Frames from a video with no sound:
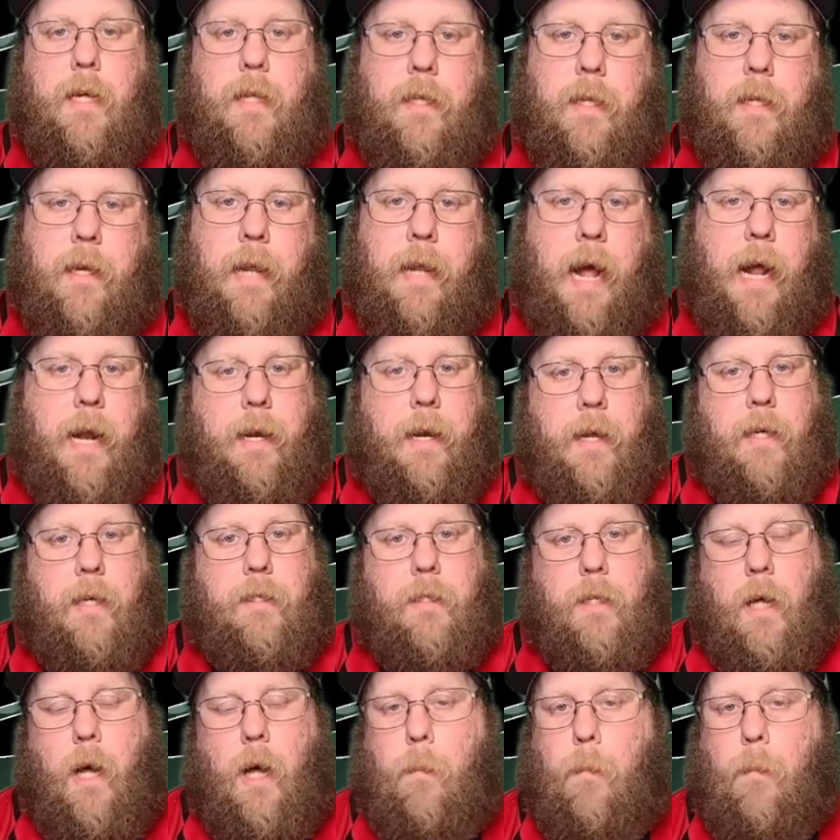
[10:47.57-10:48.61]
and that does a
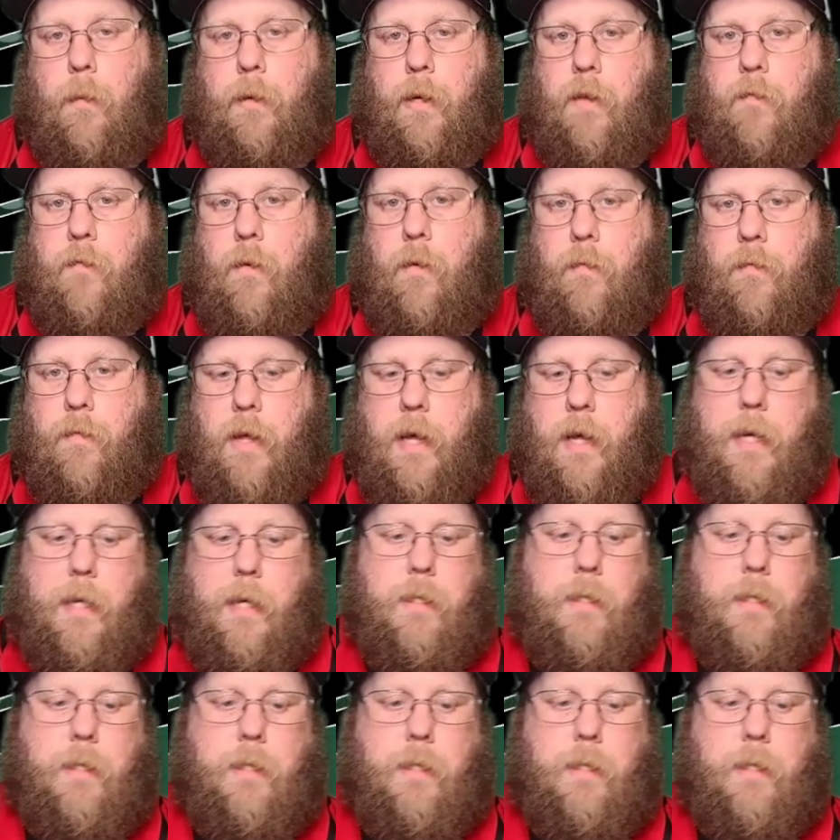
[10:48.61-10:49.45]
couple different things.